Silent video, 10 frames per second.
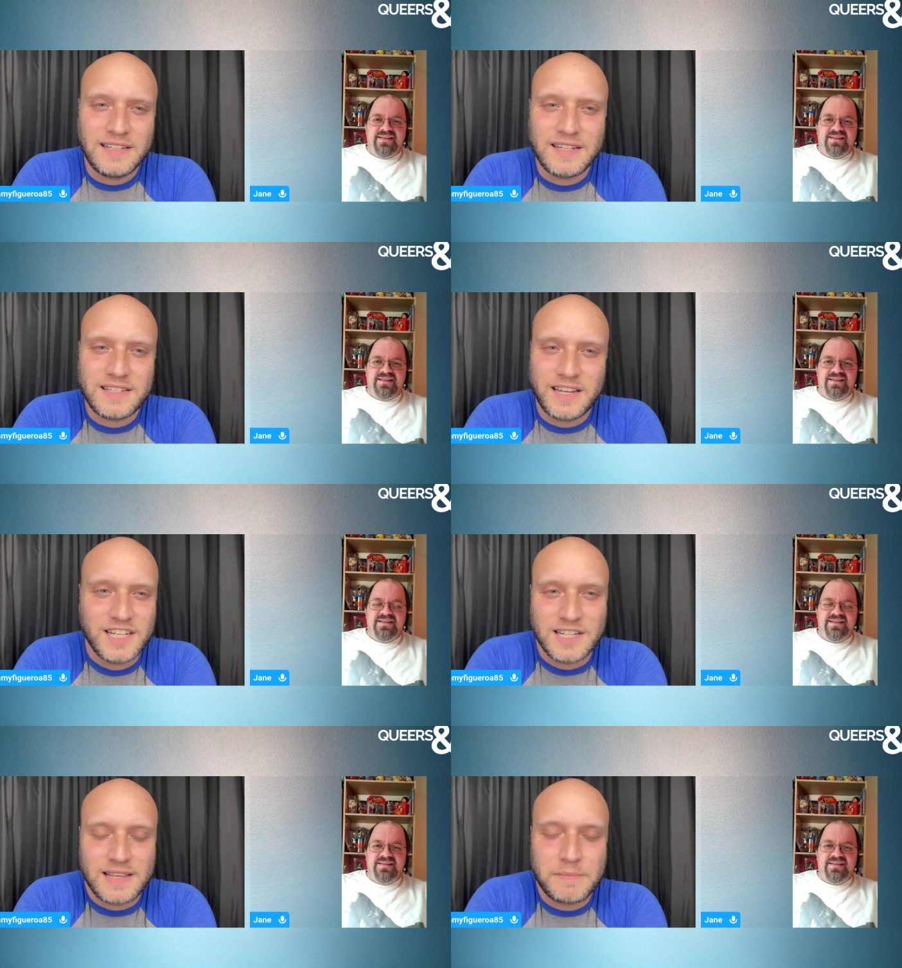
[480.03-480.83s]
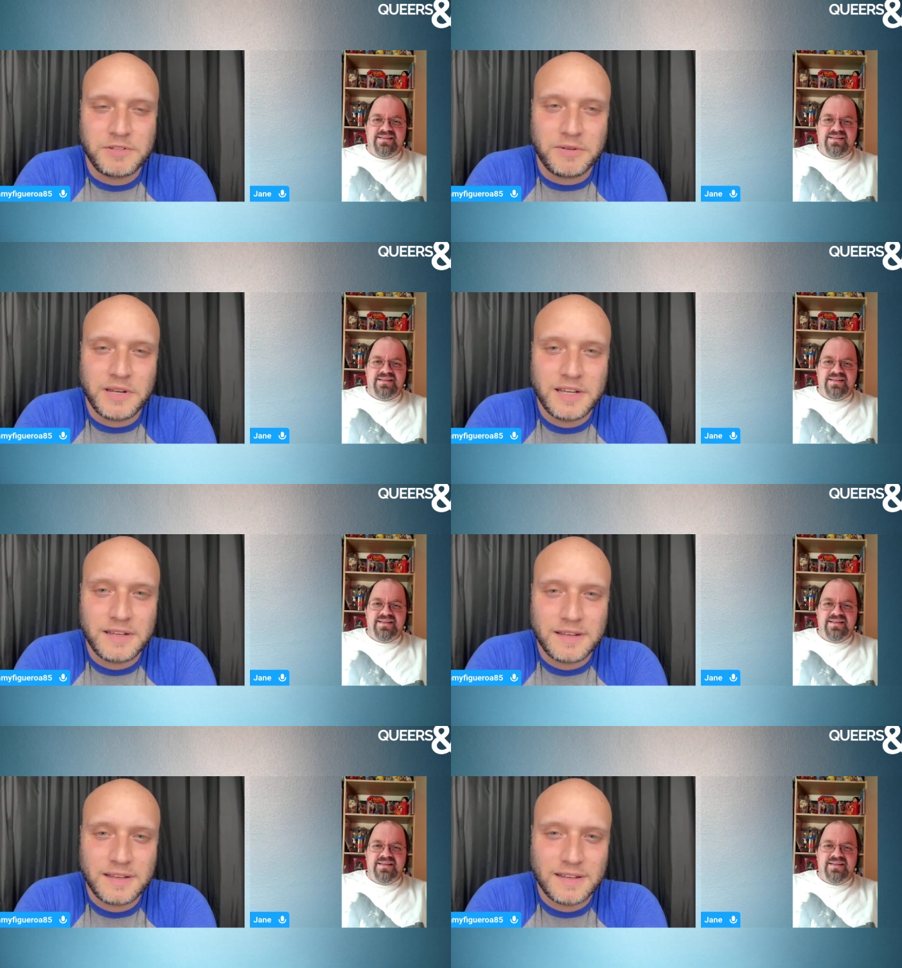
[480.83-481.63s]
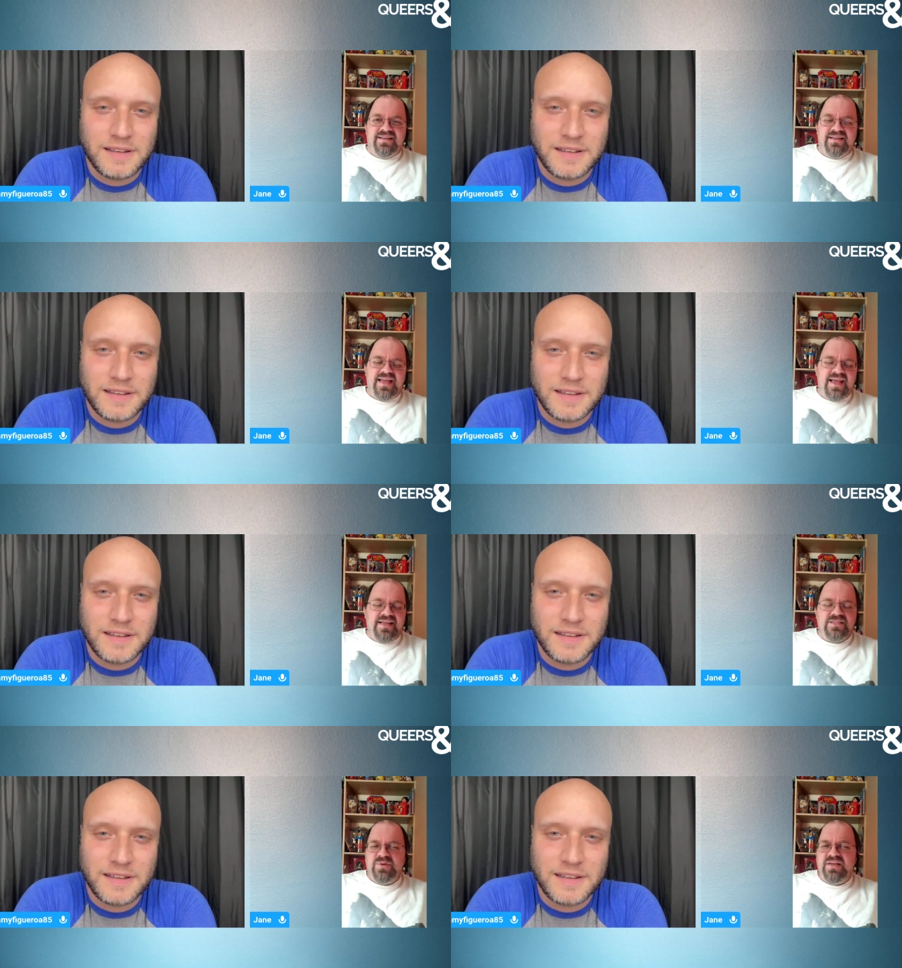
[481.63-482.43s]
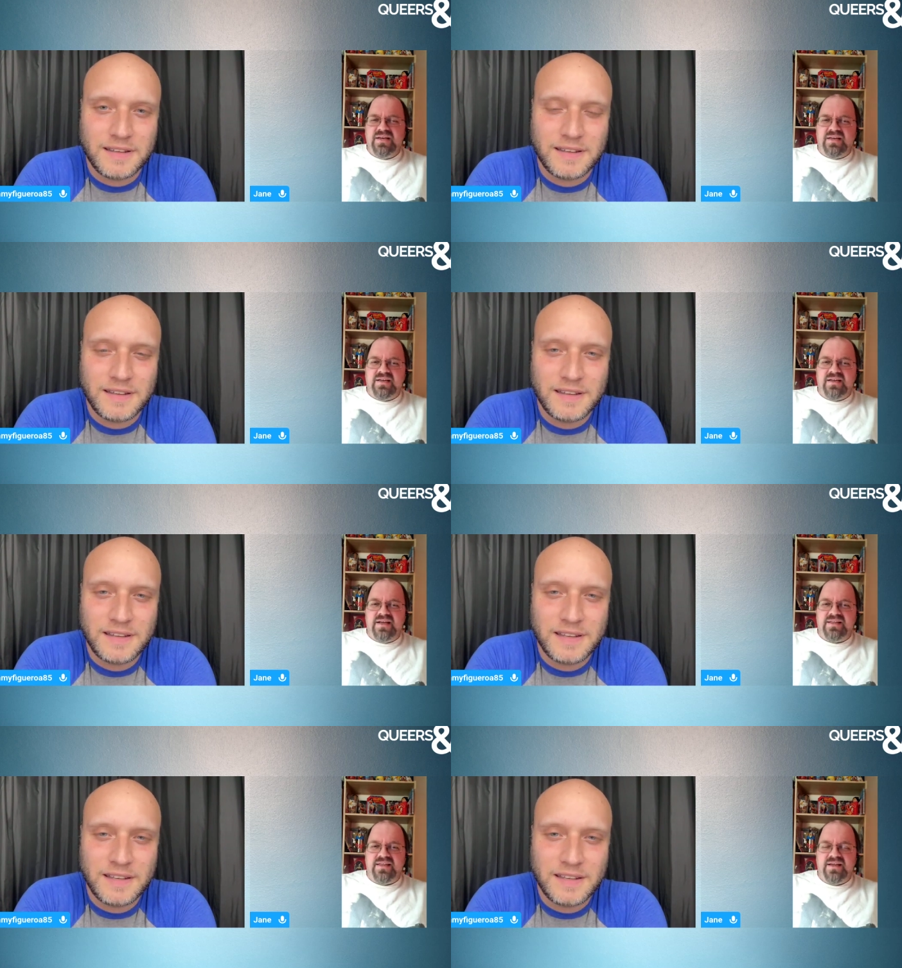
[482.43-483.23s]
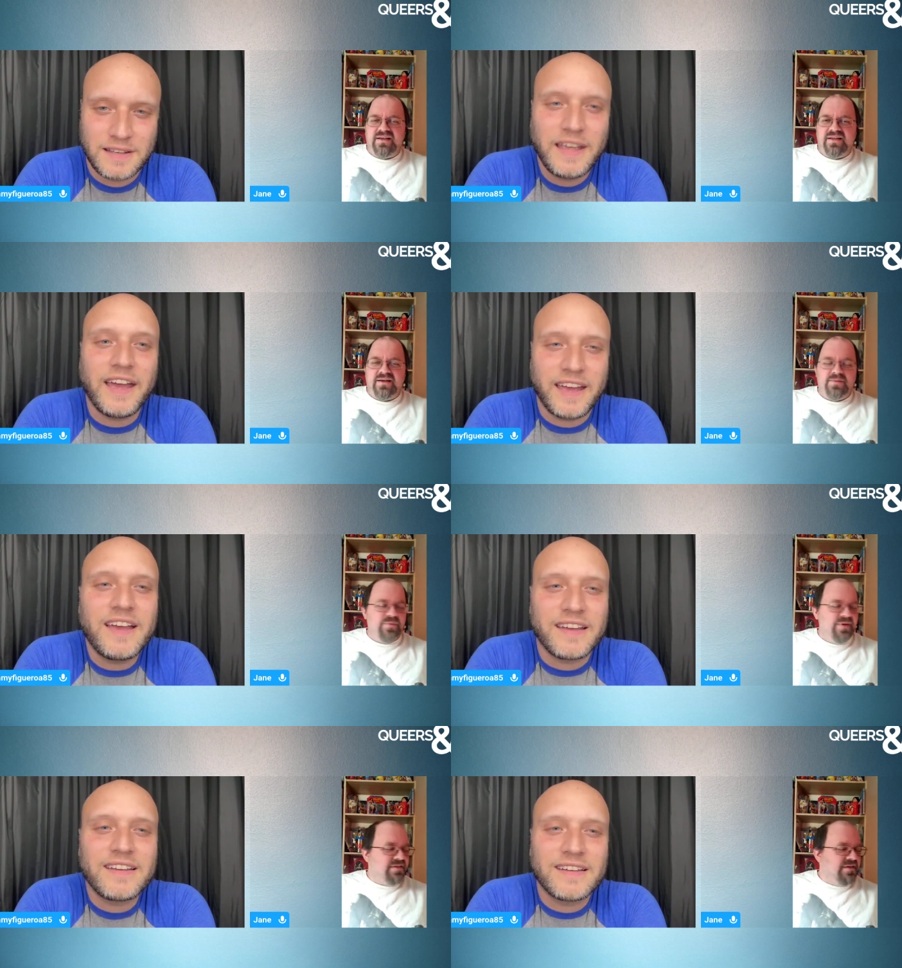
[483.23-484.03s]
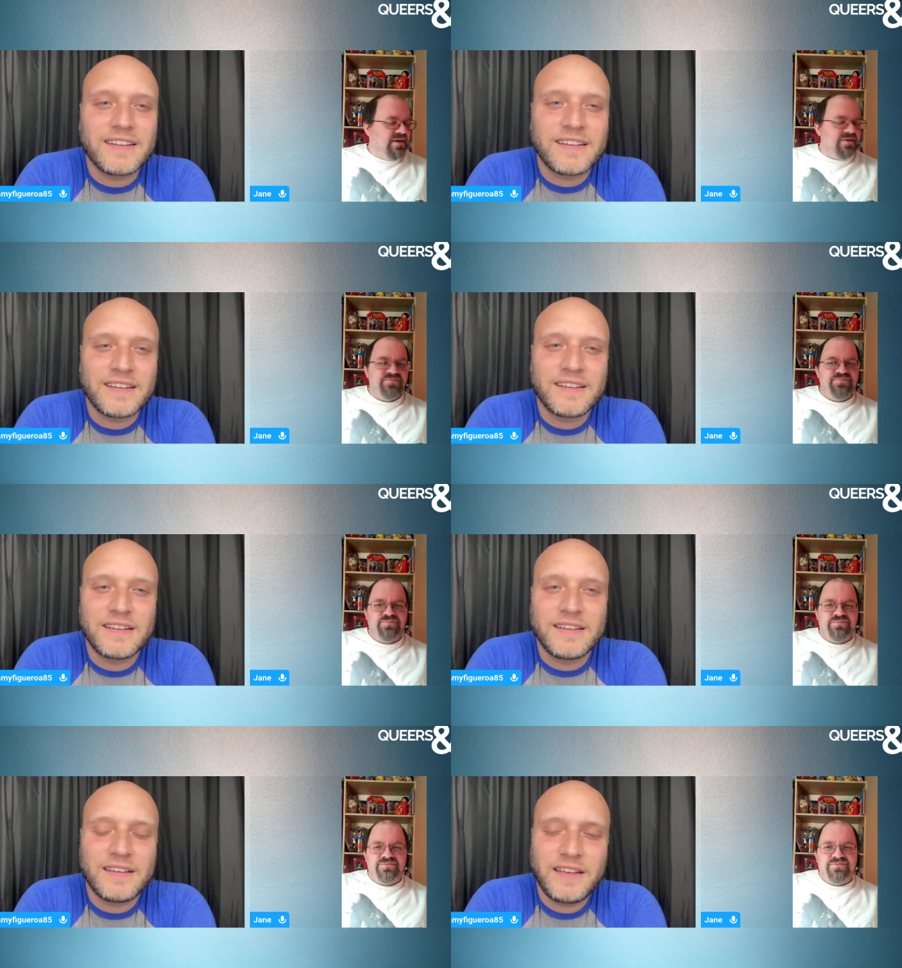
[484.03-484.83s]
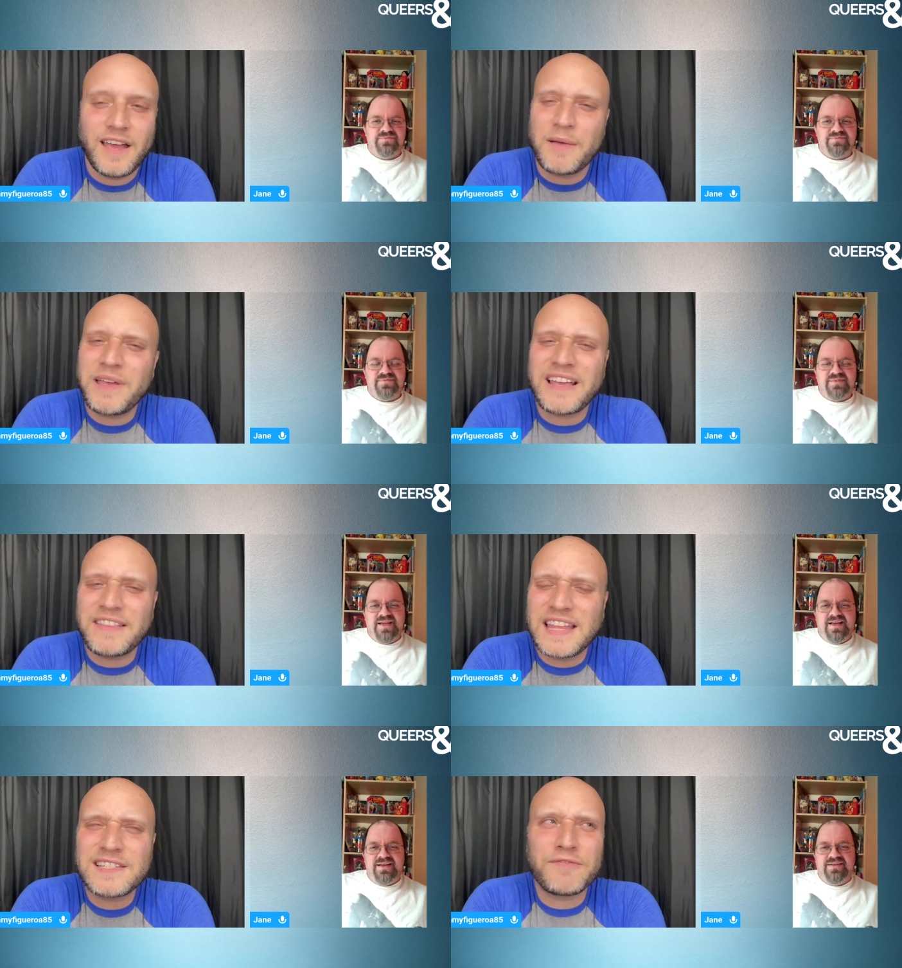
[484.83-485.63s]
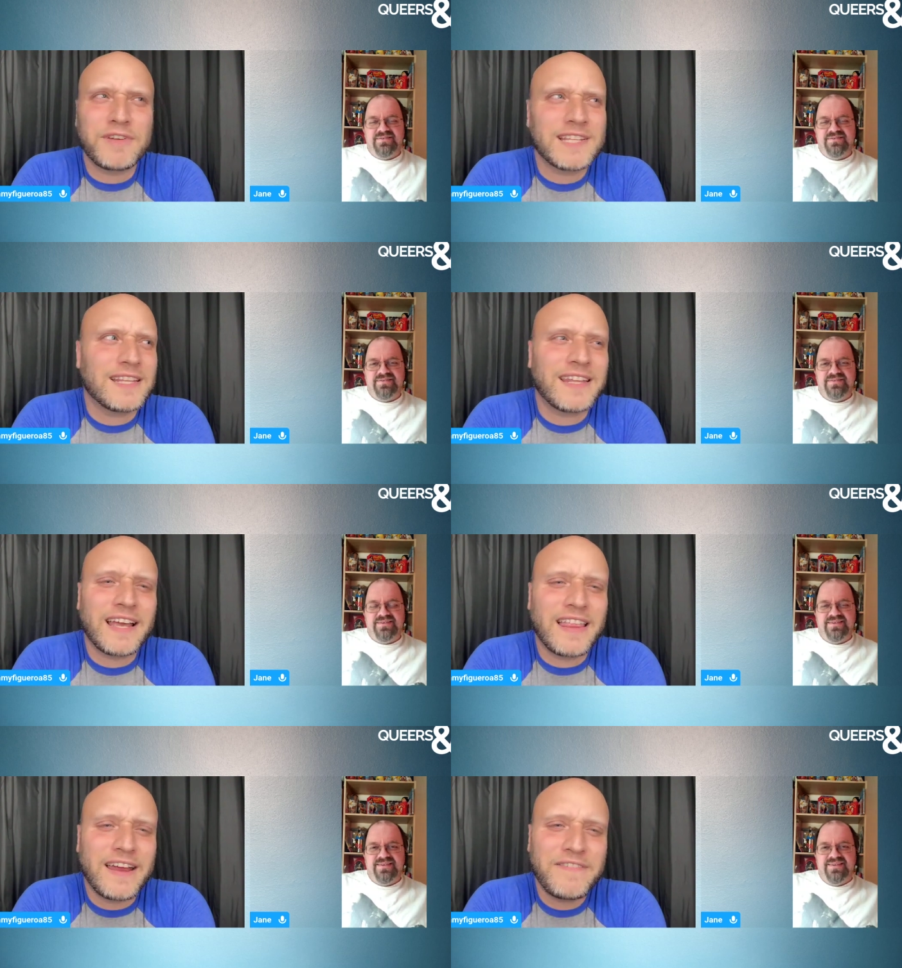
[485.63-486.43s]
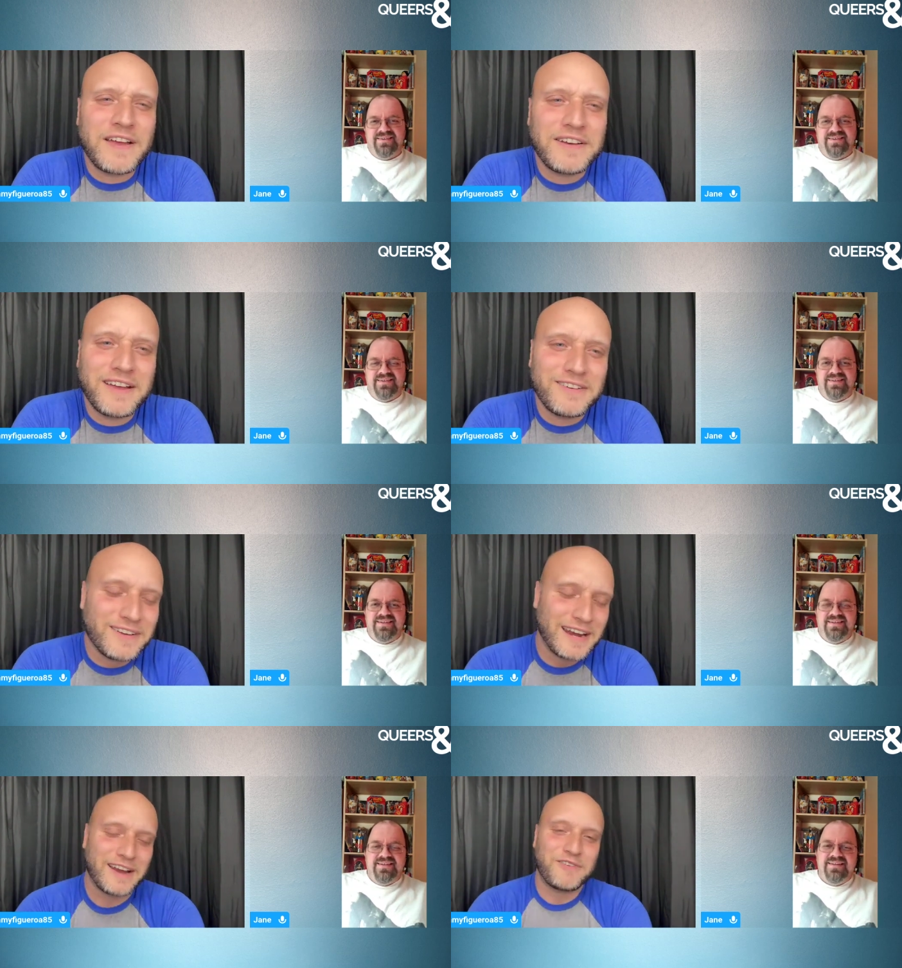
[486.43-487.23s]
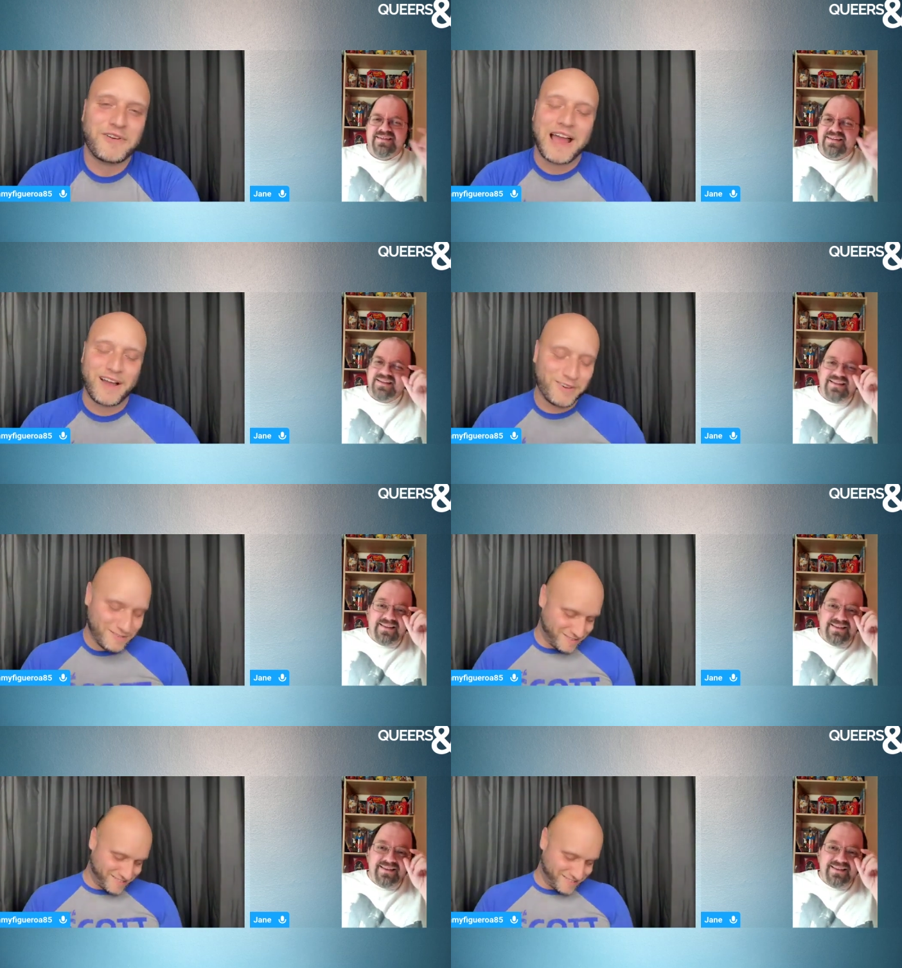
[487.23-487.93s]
Speaker 1: it, so he just kept doing it.
Speaker 2: Yeah, he tweeted it. I think yeah. a couple weeks ago.
Speaker 1: Yeah, I'm like that's yeah. a recent thing that I found out, and I don't know how.